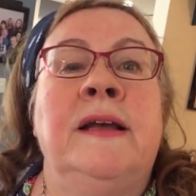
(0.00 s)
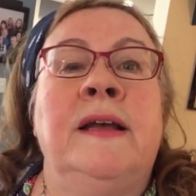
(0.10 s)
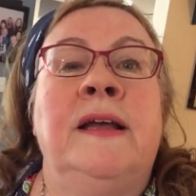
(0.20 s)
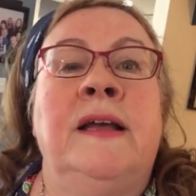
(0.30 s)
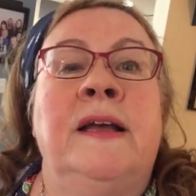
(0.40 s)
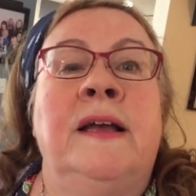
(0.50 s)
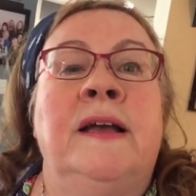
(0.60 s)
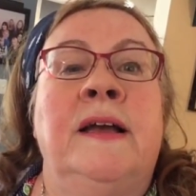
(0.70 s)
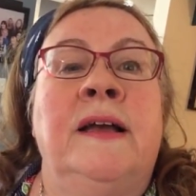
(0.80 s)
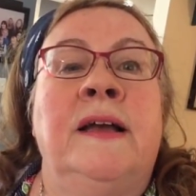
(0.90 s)

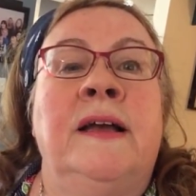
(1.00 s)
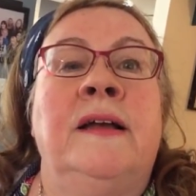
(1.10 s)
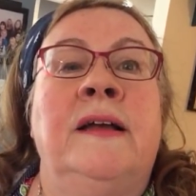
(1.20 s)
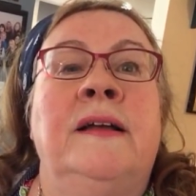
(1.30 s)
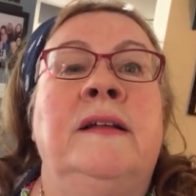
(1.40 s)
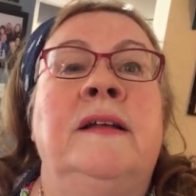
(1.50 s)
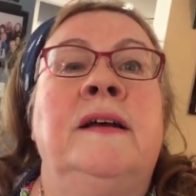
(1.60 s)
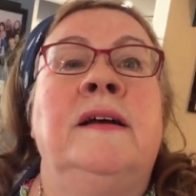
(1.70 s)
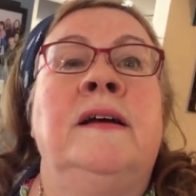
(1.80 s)
Nobody speaks.